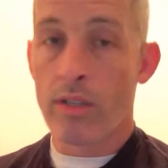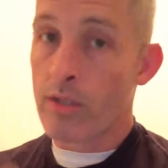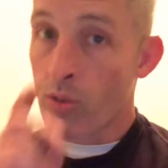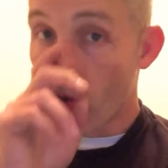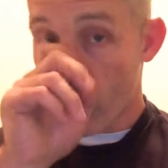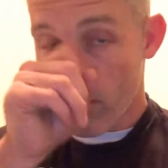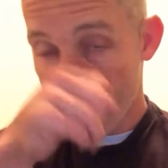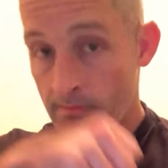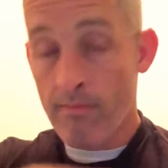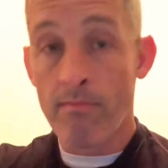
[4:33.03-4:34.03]
your
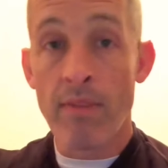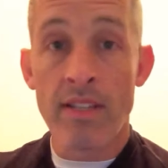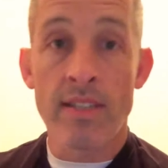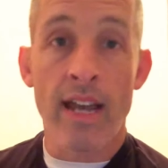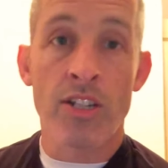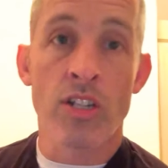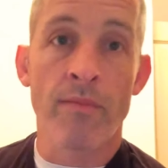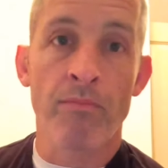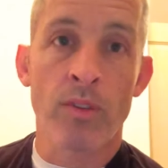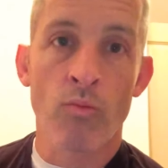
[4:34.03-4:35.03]
midsection